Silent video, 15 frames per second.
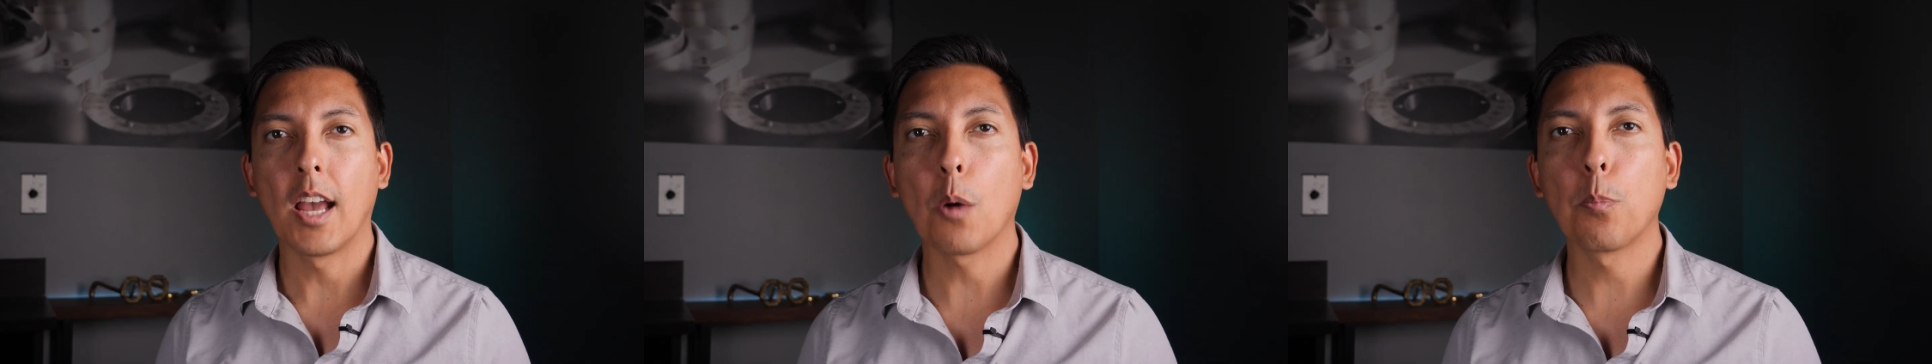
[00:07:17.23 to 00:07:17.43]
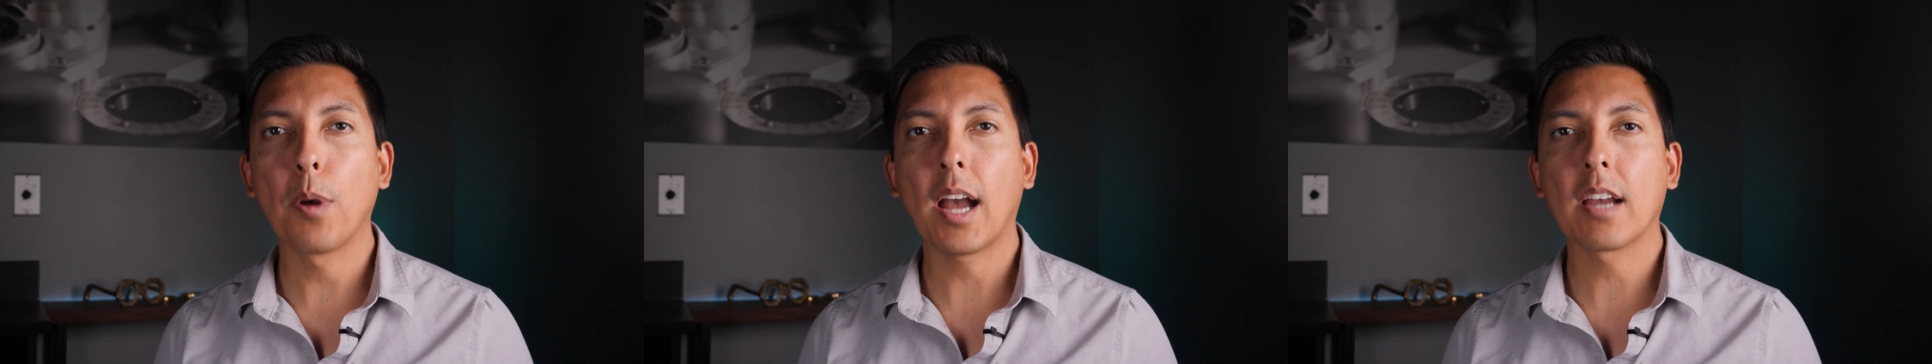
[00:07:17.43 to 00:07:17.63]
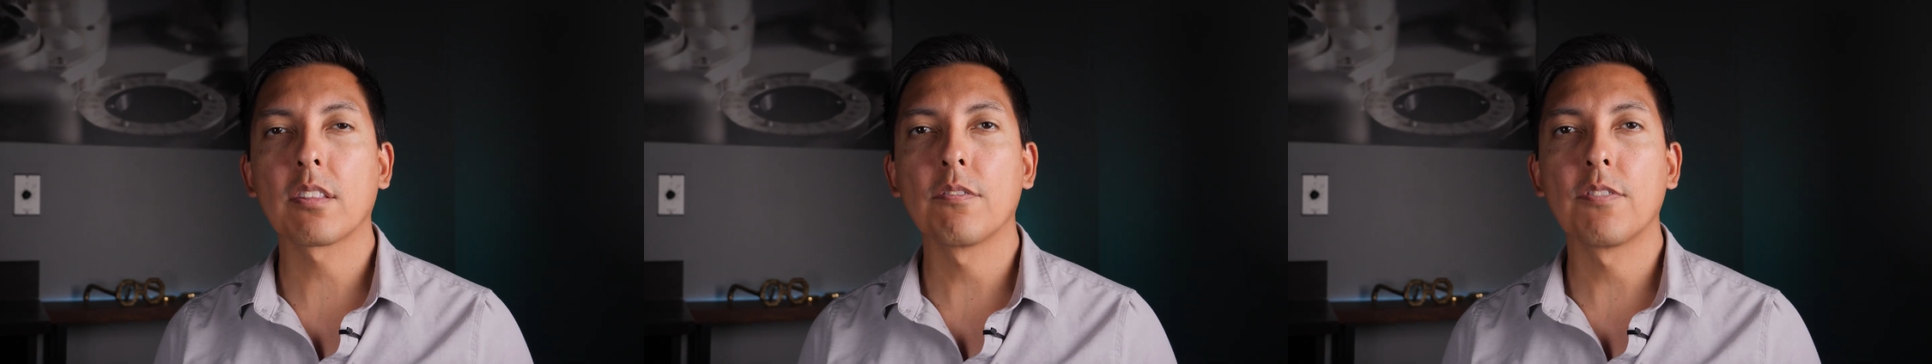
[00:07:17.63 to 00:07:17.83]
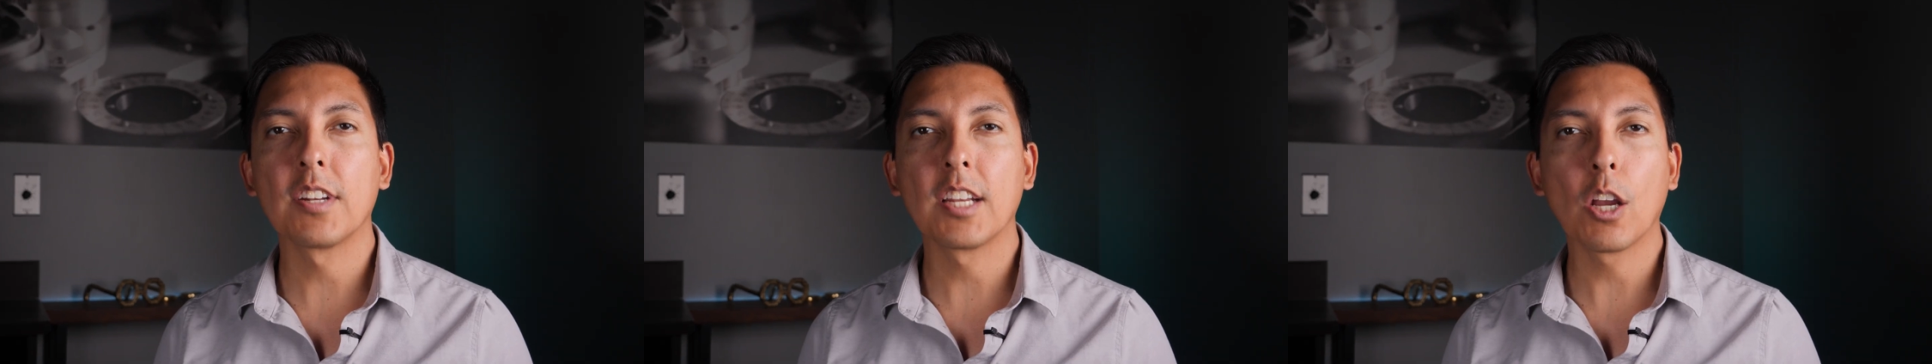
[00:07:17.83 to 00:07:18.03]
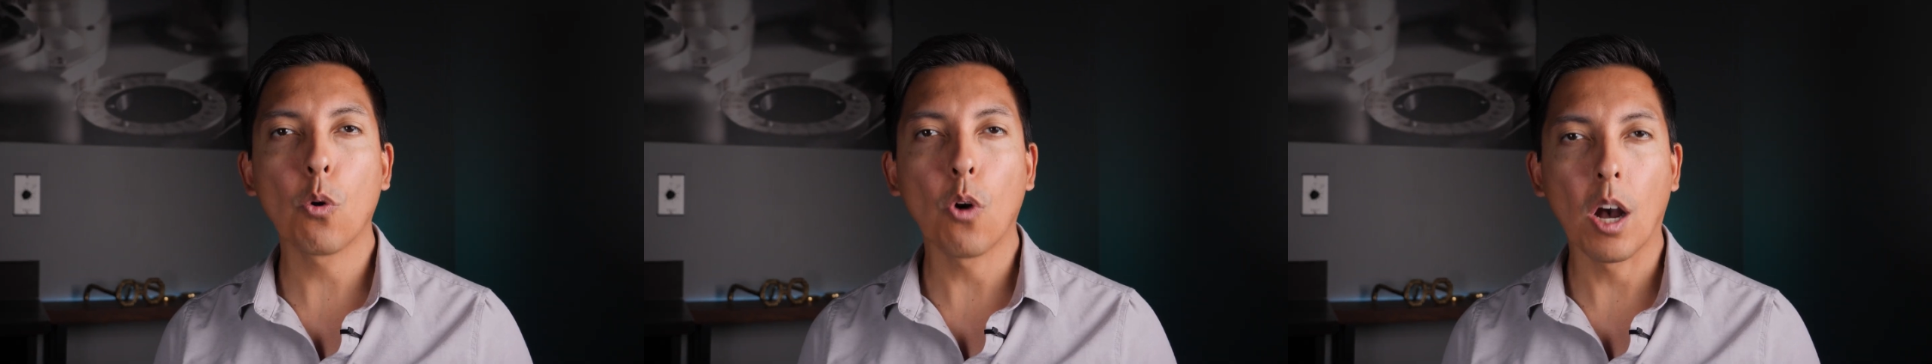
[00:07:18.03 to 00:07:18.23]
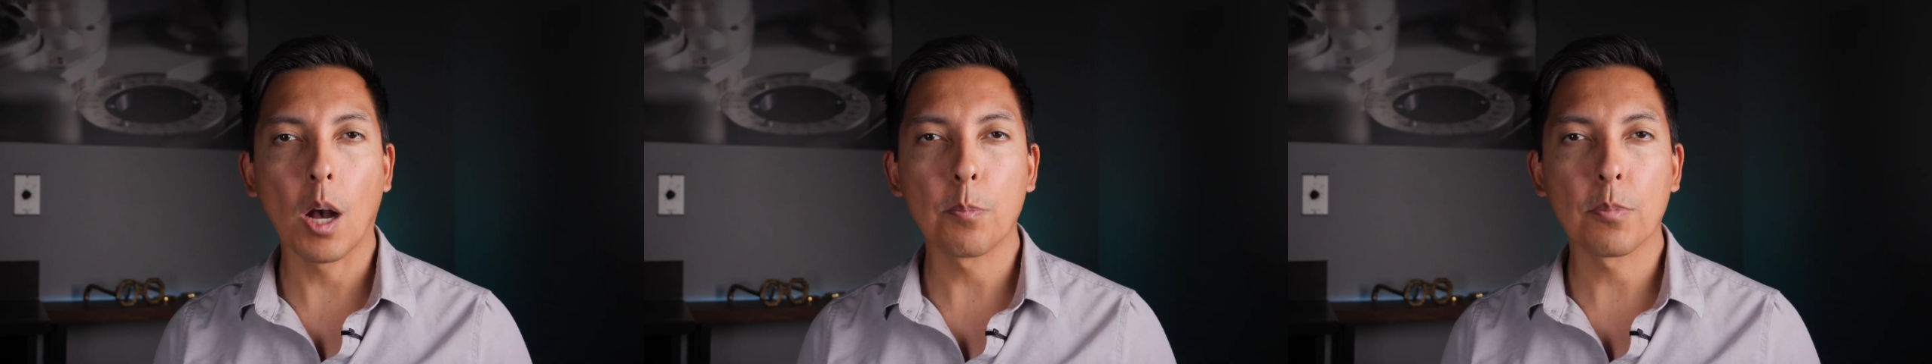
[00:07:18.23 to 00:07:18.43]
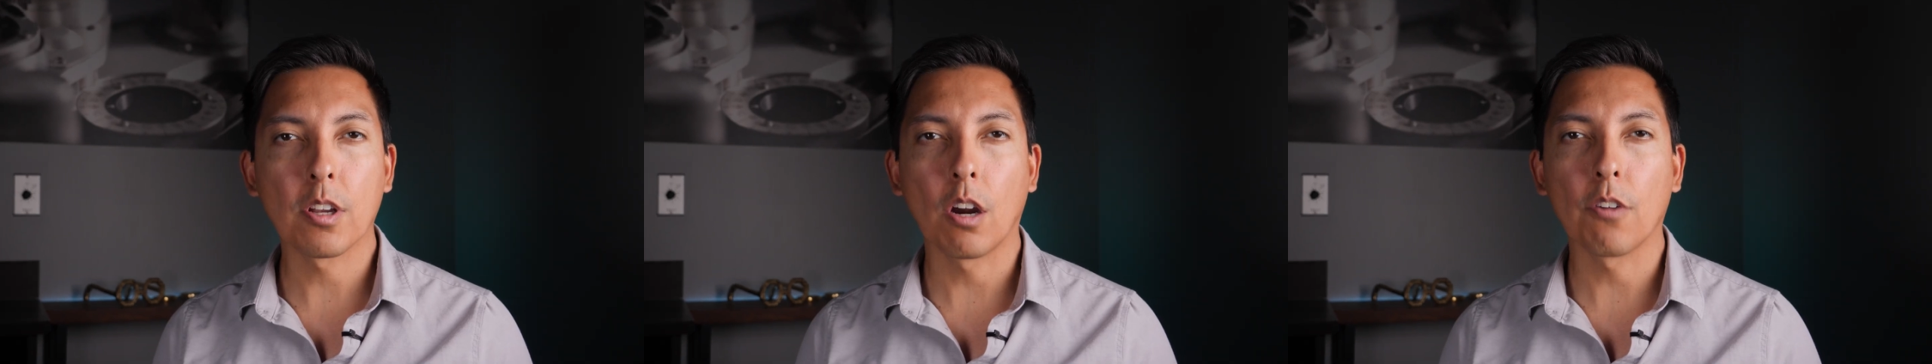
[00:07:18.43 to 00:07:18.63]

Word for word: Now back the video up,